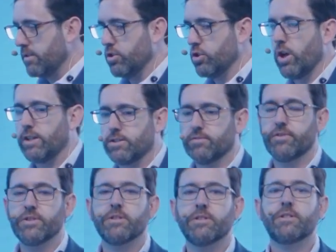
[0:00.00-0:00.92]
as a
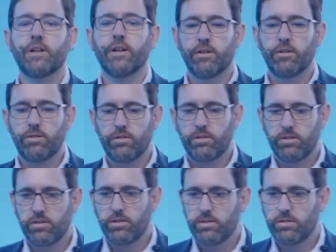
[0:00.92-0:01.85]
visitor,
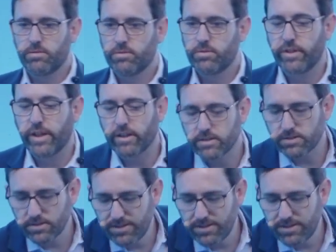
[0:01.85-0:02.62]
thanks.